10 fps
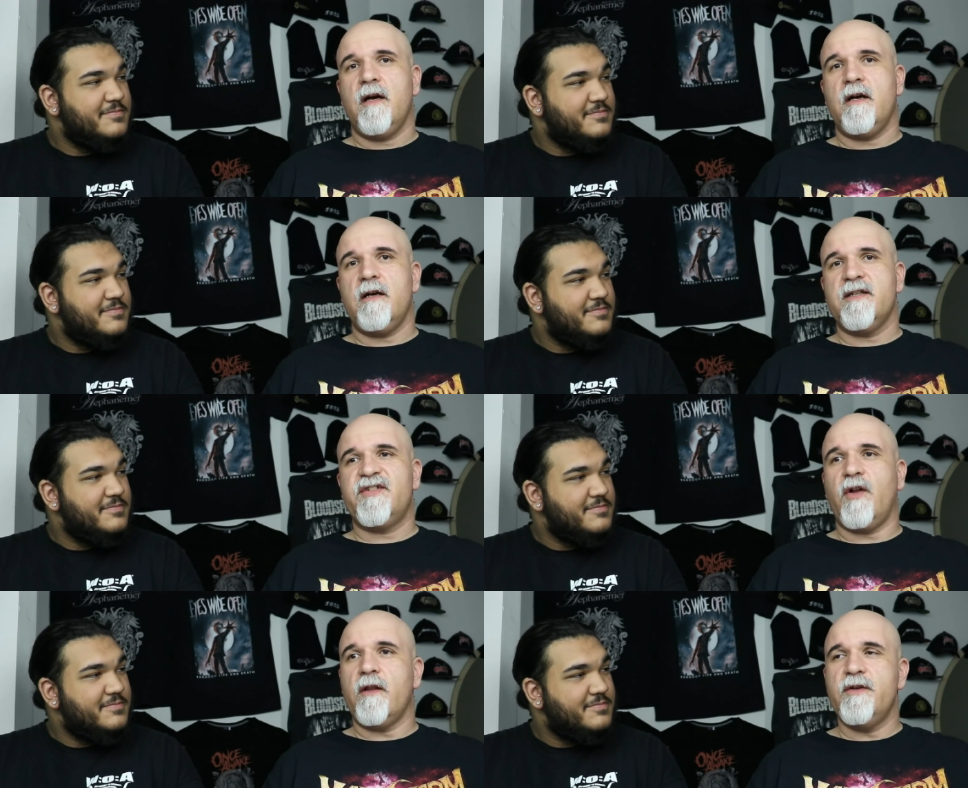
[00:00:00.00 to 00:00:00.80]
Speaker 1: Uh, a
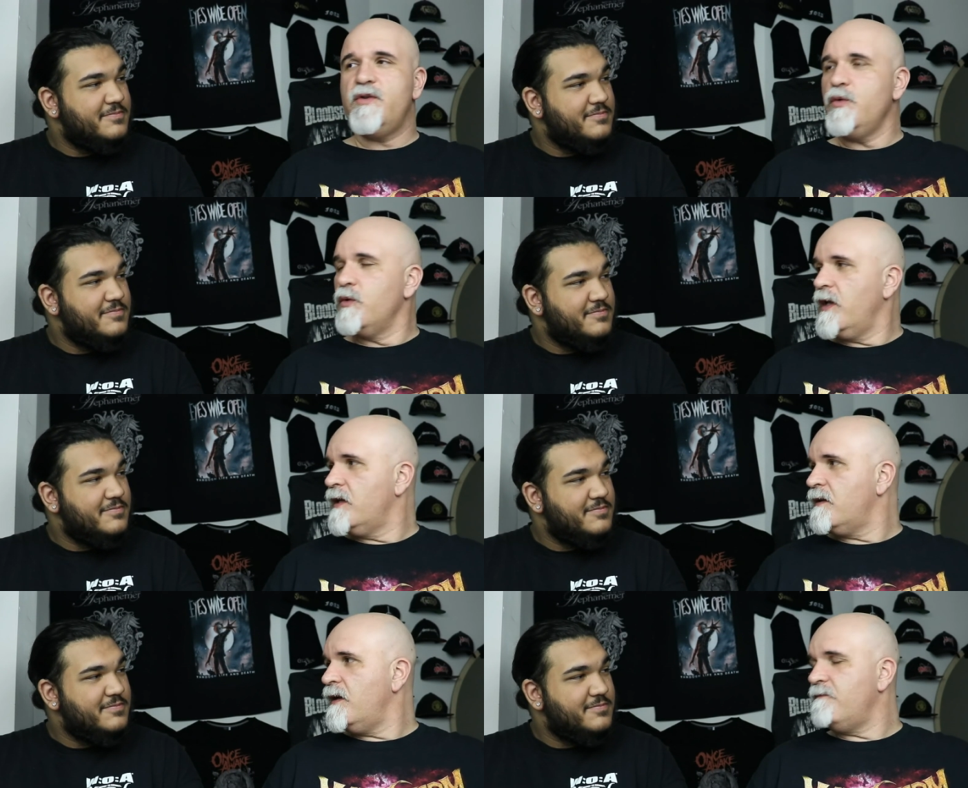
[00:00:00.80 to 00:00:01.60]
solid dude,
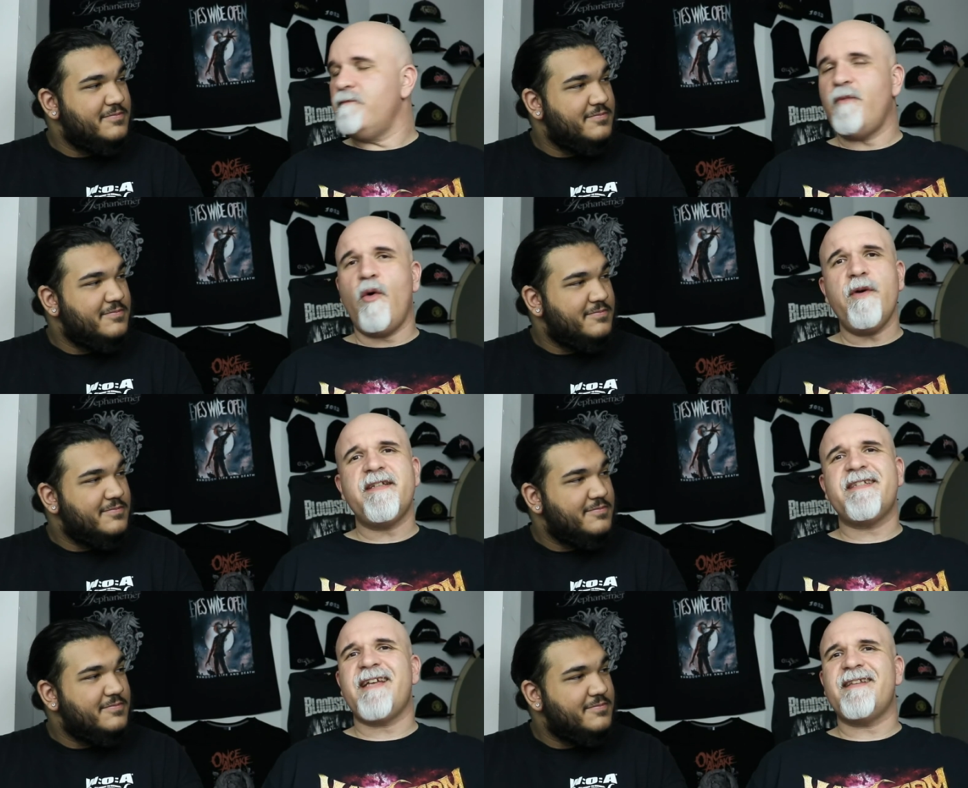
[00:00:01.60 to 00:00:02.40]
and and
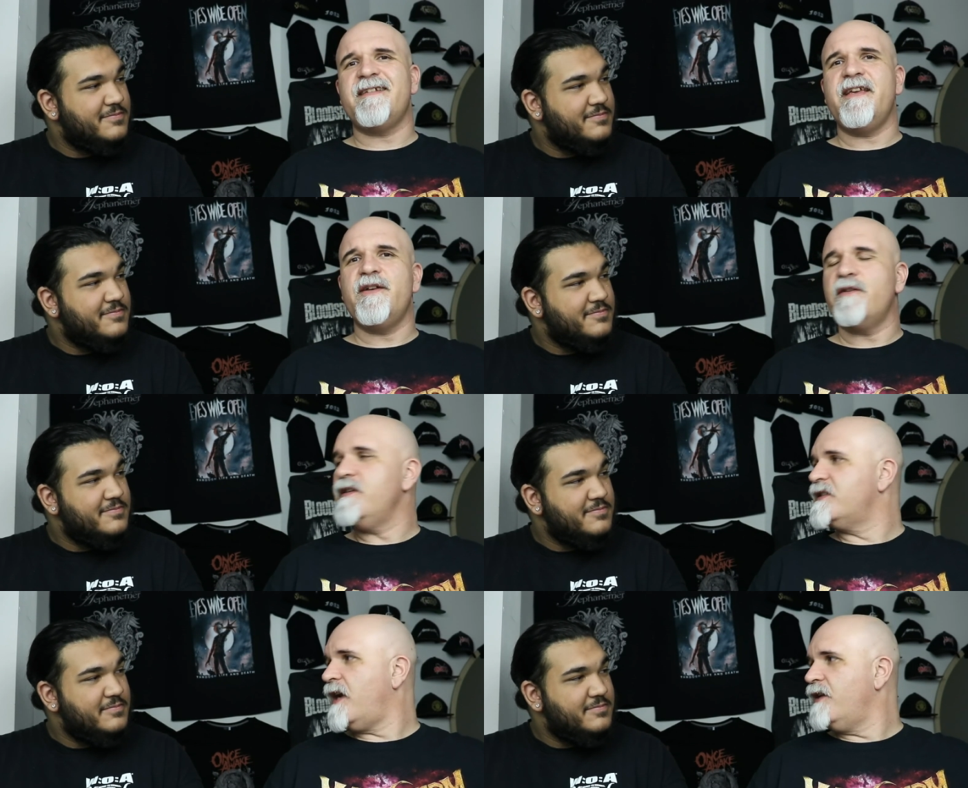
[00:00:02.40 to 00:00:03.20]
always sad to hear
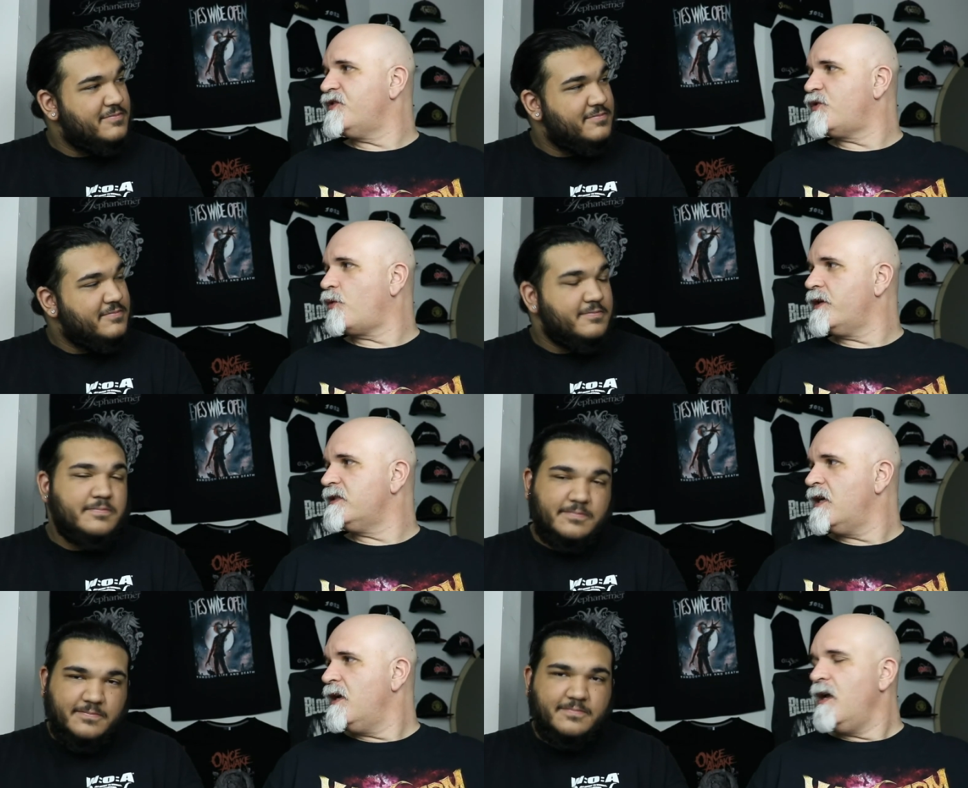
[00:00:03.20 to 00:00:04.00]
these kind of
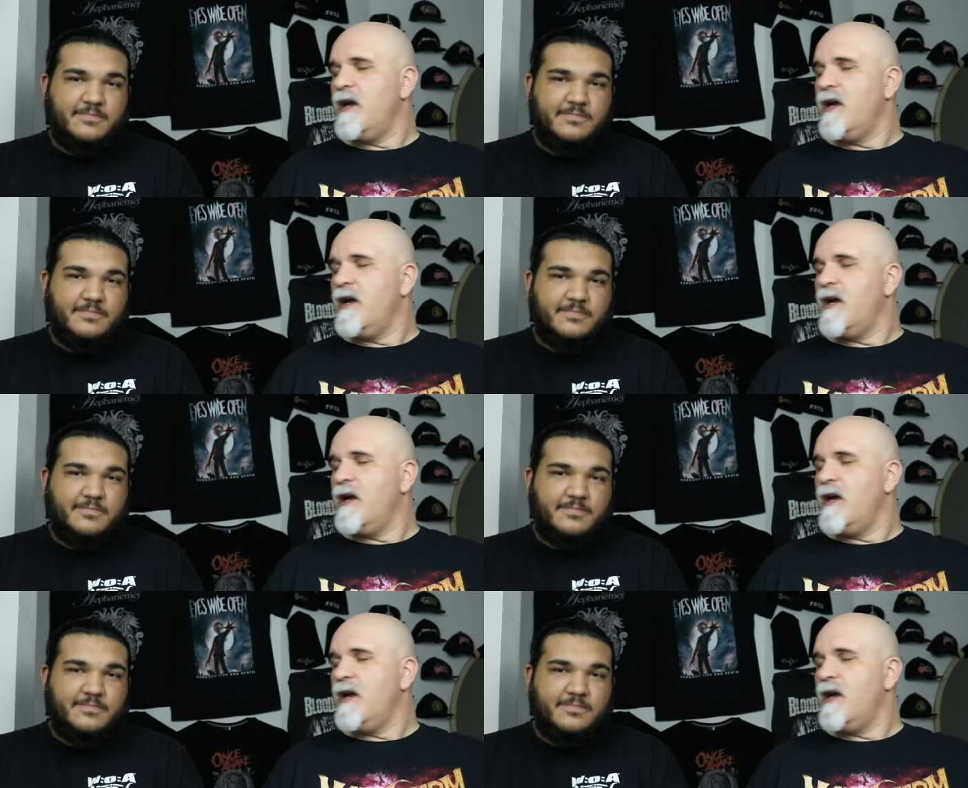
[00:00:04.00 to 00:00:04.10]
stories.